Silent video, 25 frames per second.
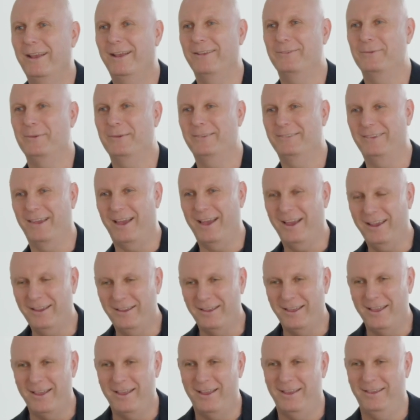as we say.
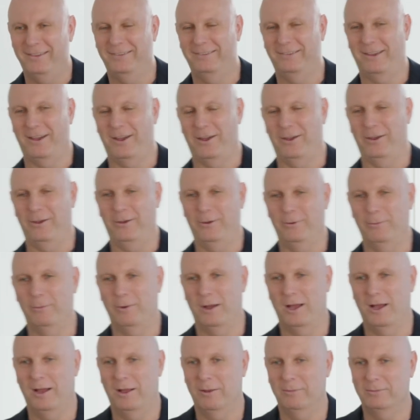
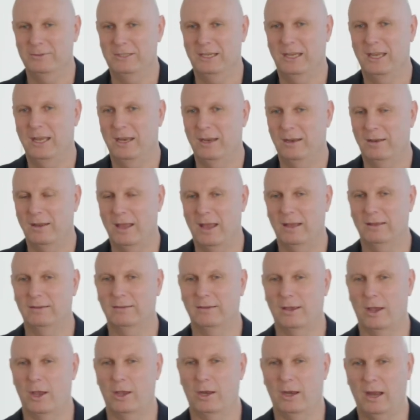So to get in that
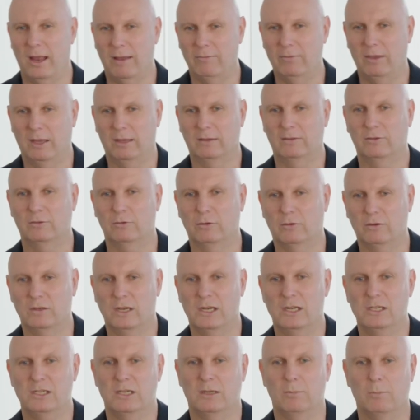zone, have that
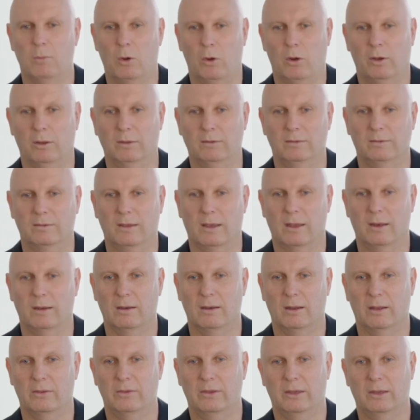strategic mindset.
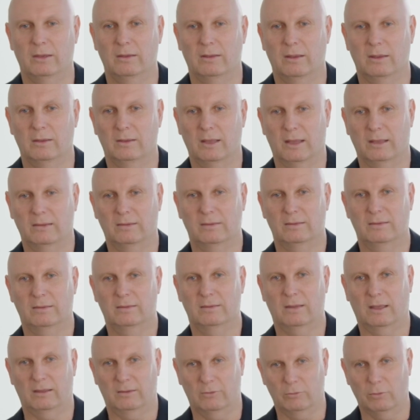I think
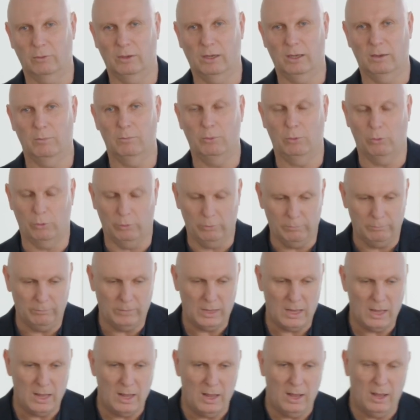that's really important.
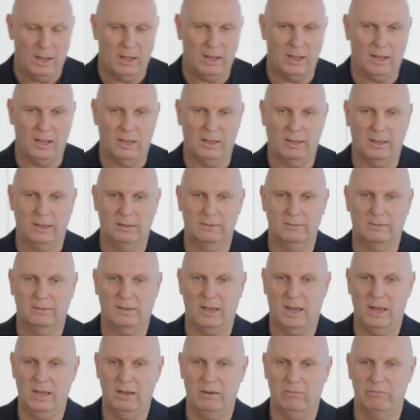It's
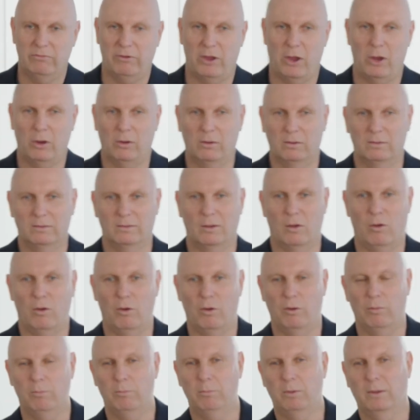key to focus
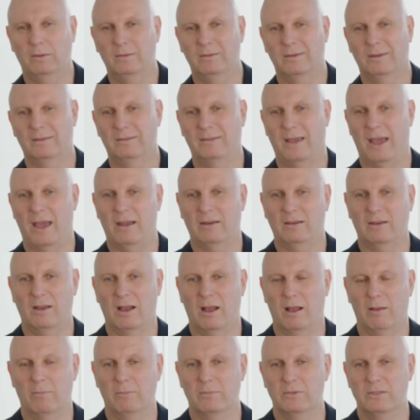on business
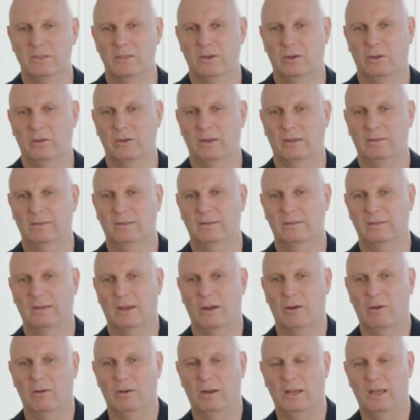outcomes, not
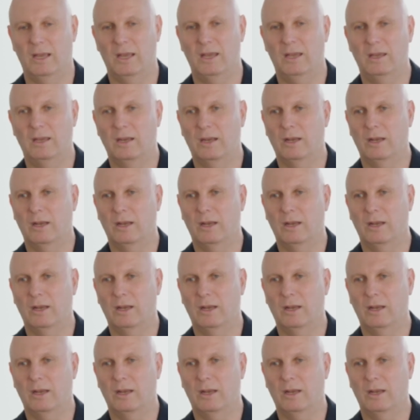necessarily